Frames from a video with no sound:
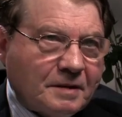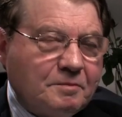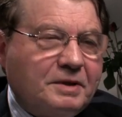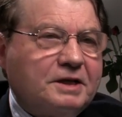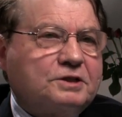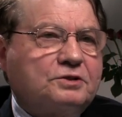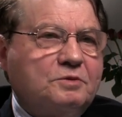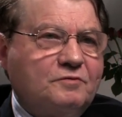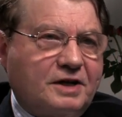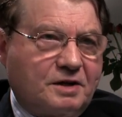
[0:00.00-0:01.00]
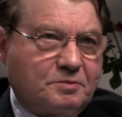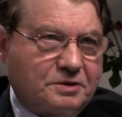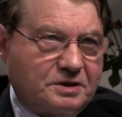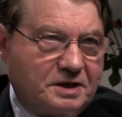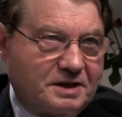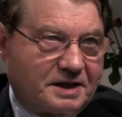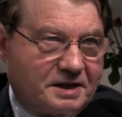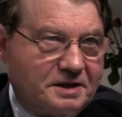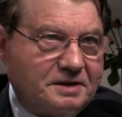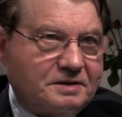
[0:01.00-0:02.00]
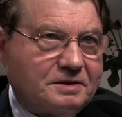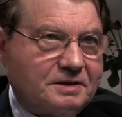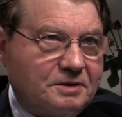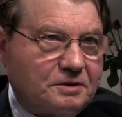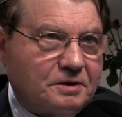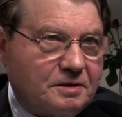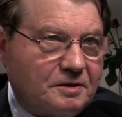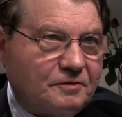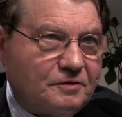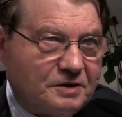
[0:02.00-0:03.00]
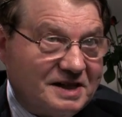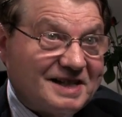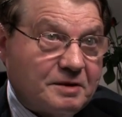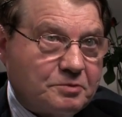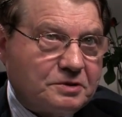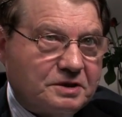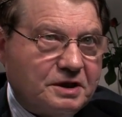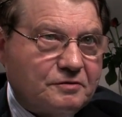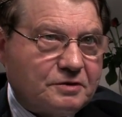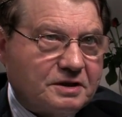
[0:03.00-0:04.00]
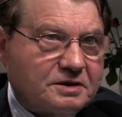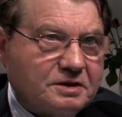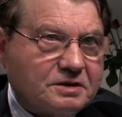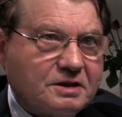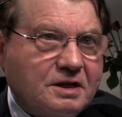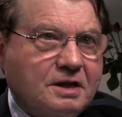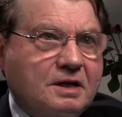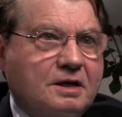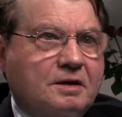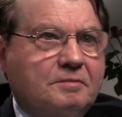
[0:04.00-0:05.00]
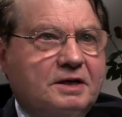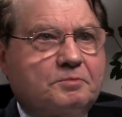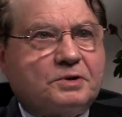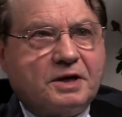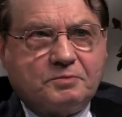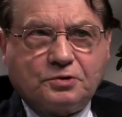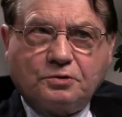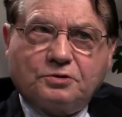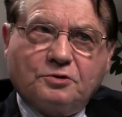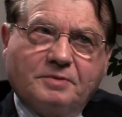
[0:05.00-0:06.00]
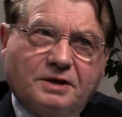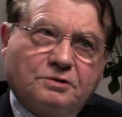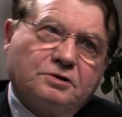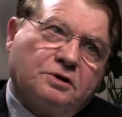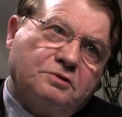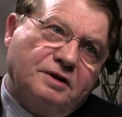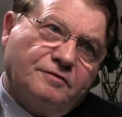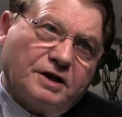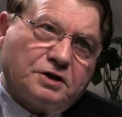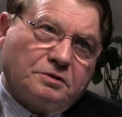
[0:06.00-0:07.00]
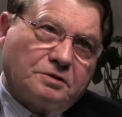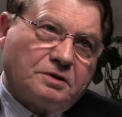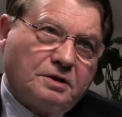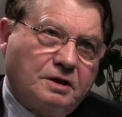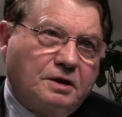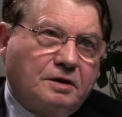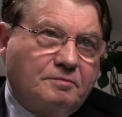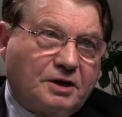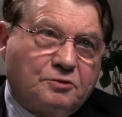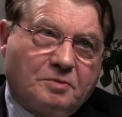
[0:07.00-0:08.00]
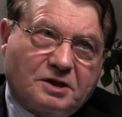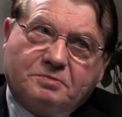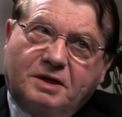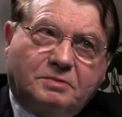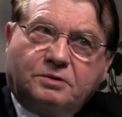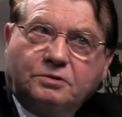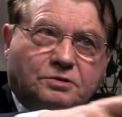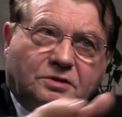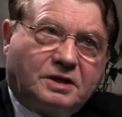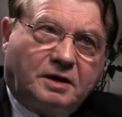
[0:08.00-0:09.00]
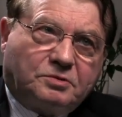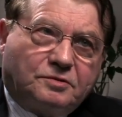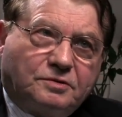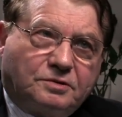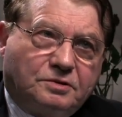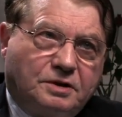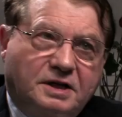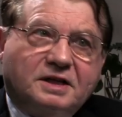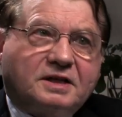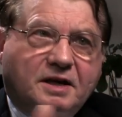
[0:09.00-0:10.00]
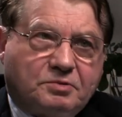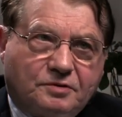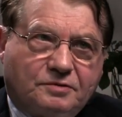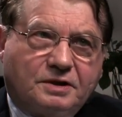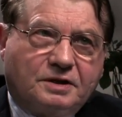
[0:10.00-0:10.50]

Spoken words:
by some viral protein again, not the TAT protein, for instance, but perhaps also by other co-infections, mycoplasma, but other types of any types of